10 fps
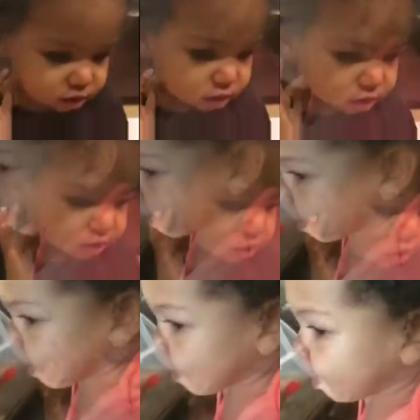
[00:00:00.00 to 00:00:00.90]
Good
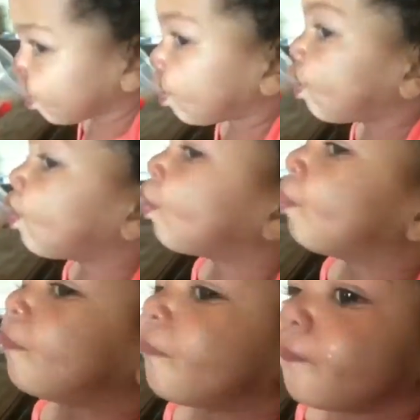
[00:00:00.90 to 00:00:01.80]
girl, baby.
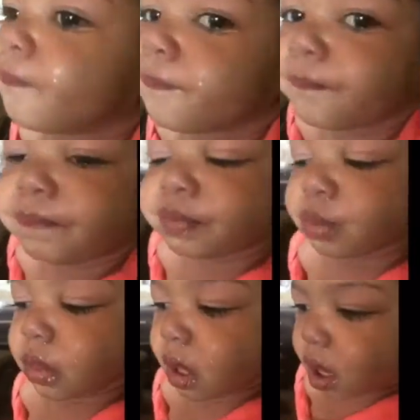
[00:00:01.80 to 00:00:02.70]
Good girl.